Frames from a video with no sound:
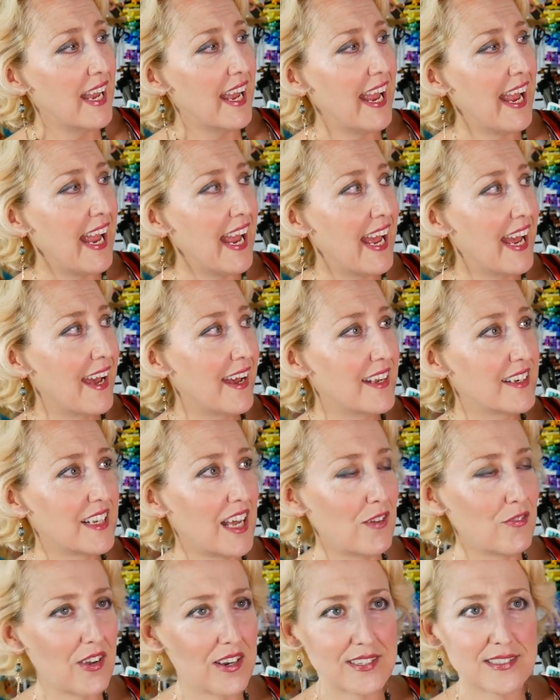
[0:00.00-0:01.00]
and
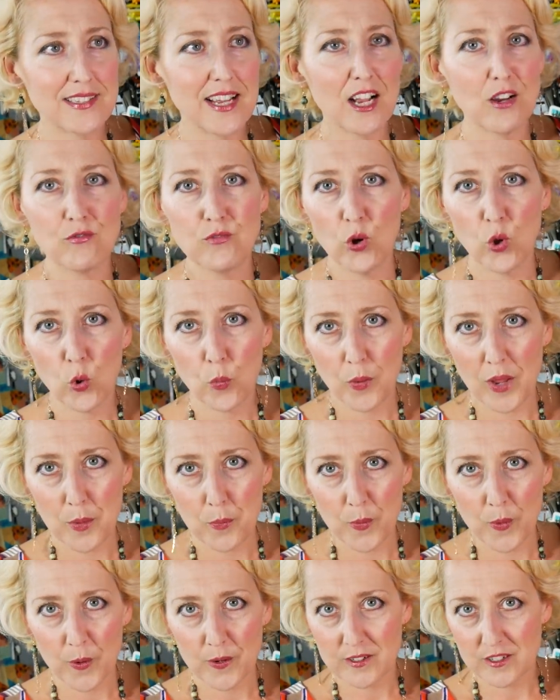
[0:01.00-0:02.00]
I've got a stack of photo
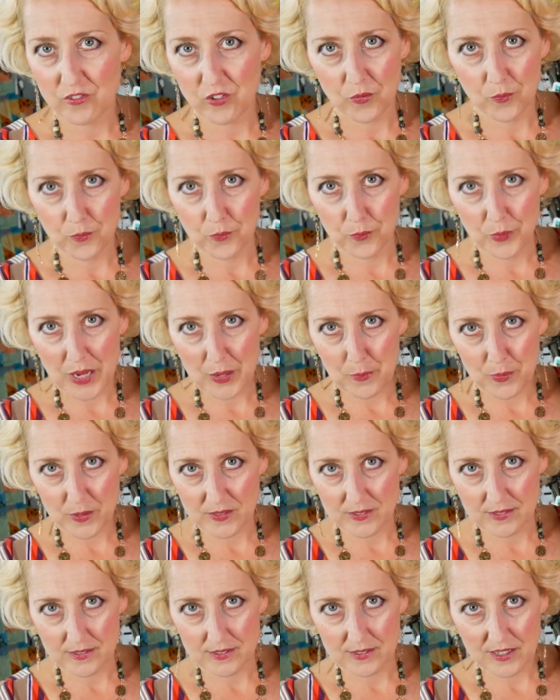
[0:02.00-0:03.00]
paper and different
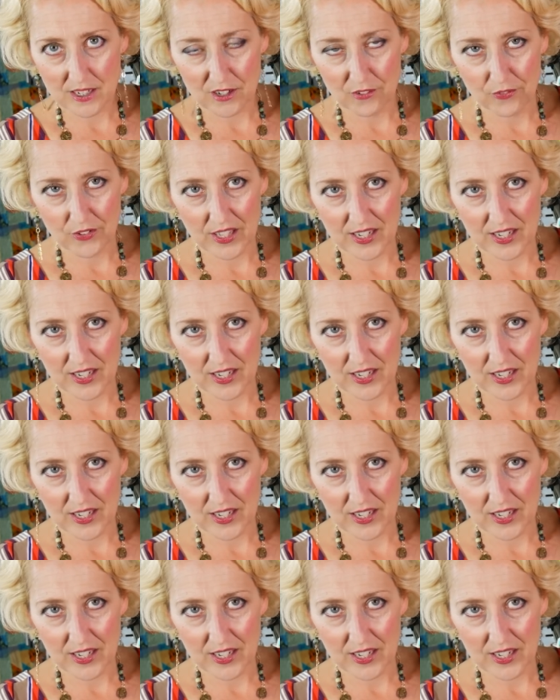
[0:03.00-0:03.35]
papers and stuff,